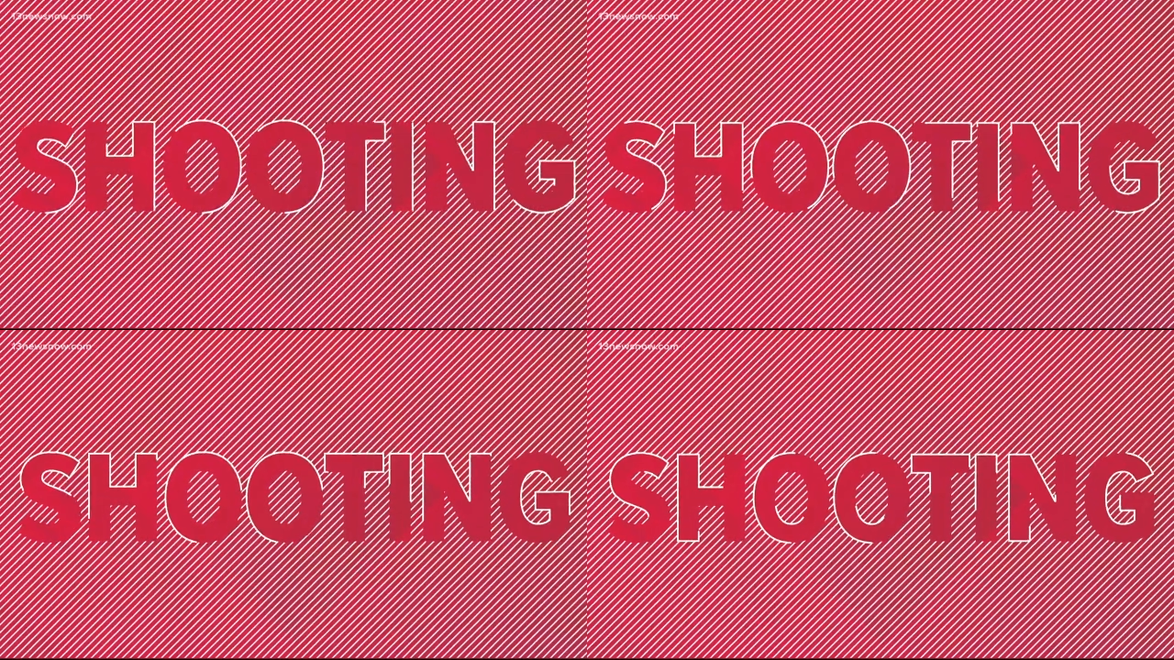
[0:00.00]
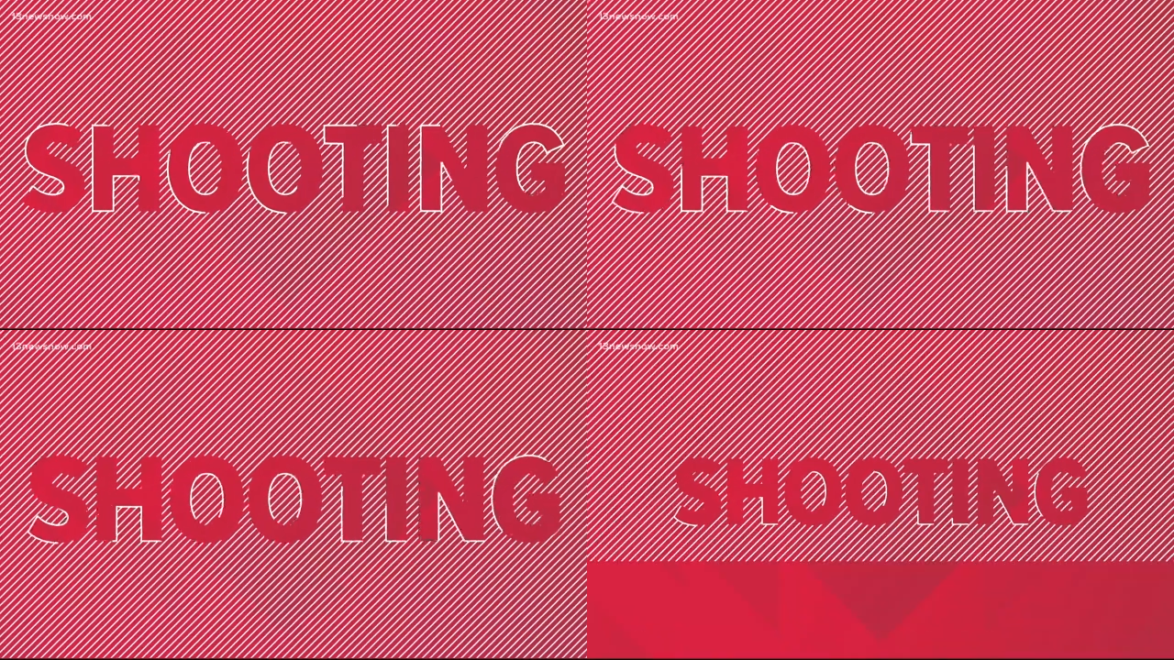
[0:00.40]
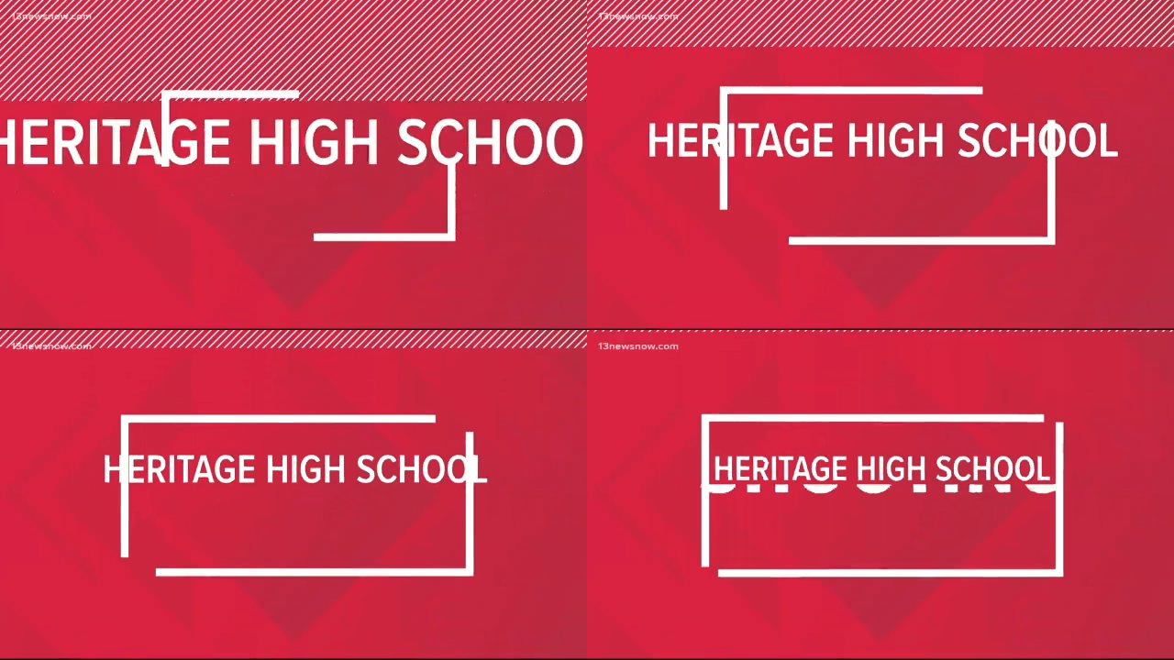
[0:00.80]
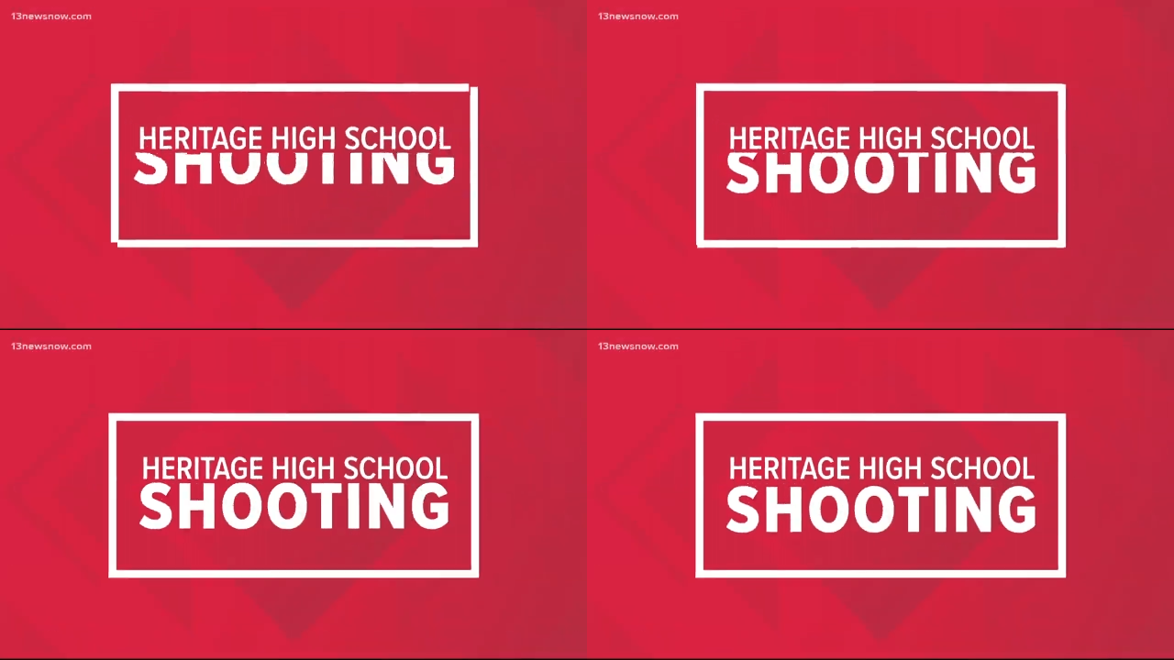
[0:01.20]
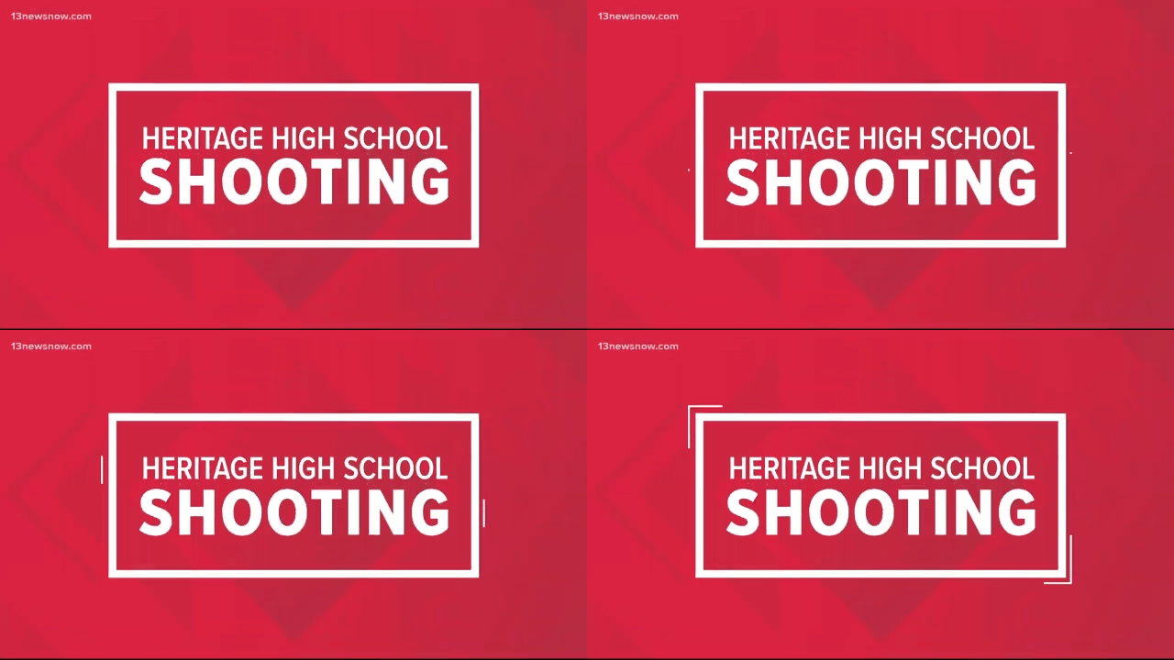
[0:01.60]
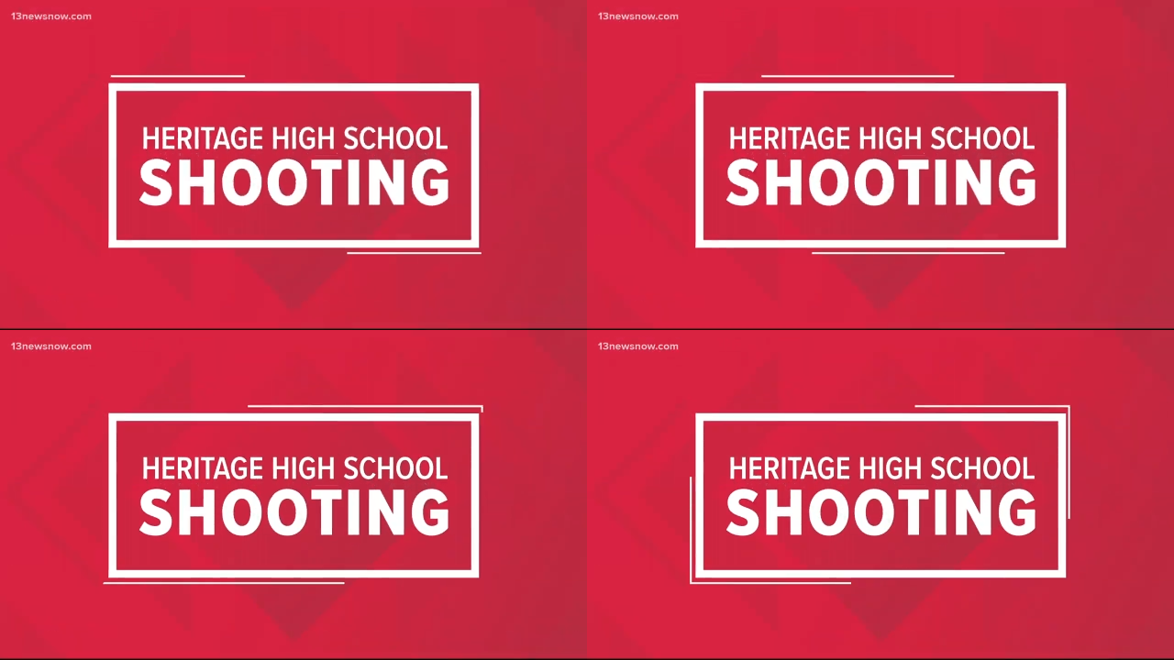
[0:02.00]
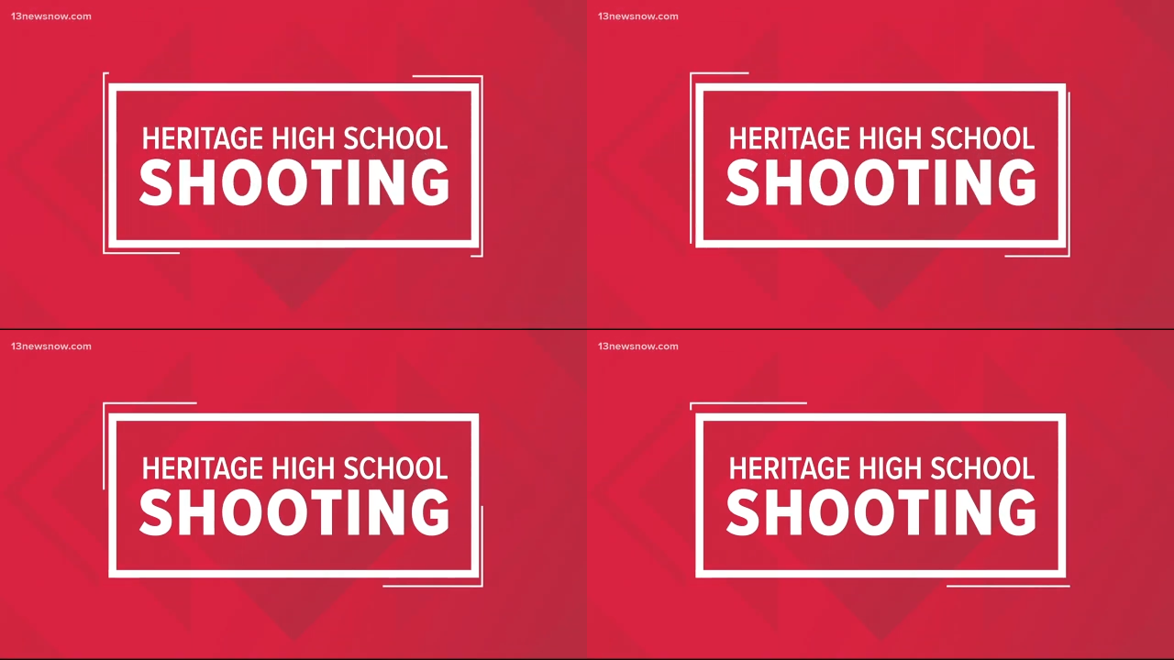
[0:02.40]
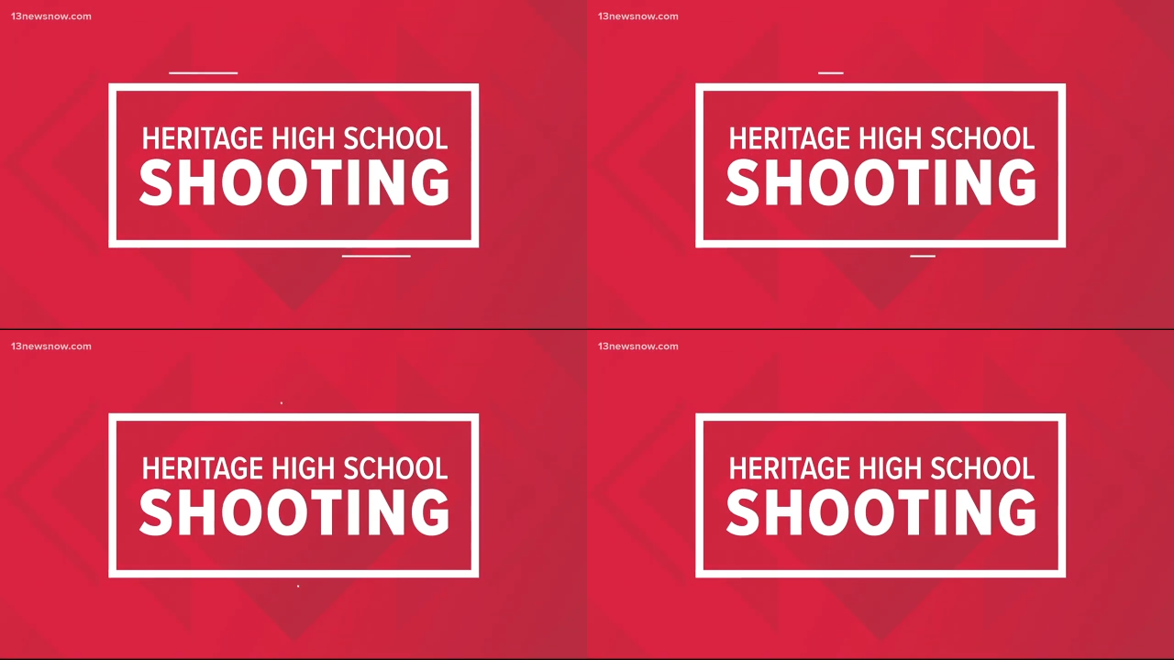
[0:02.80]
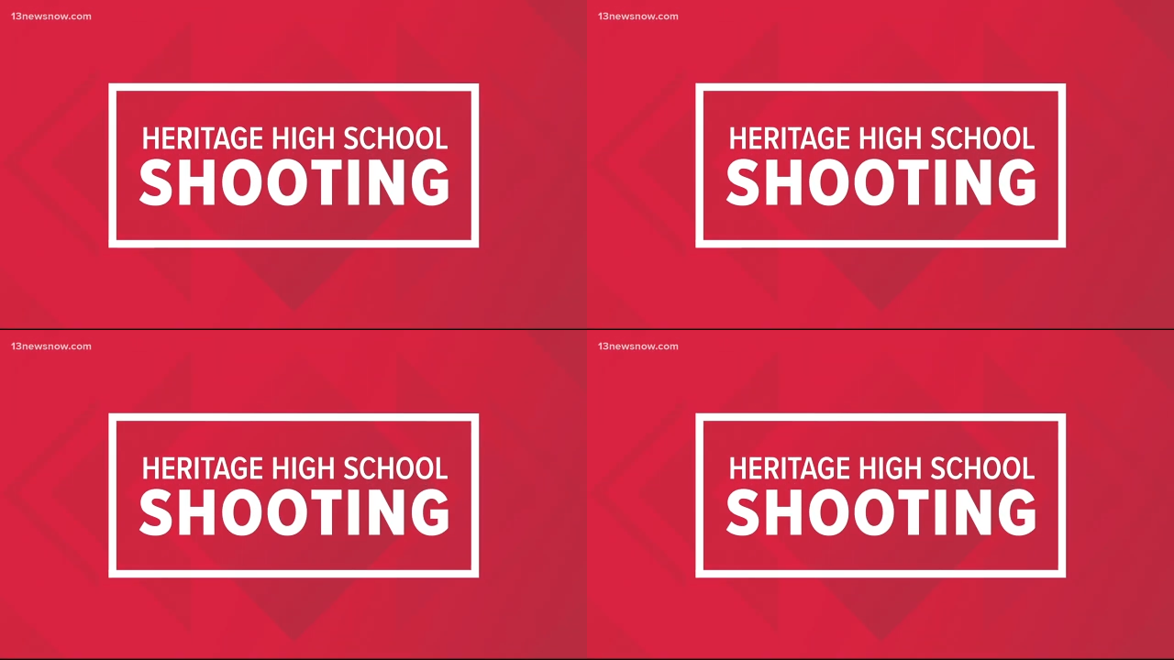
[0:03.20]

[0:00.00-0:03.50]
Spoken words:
No face is visible, so there are no lips to read.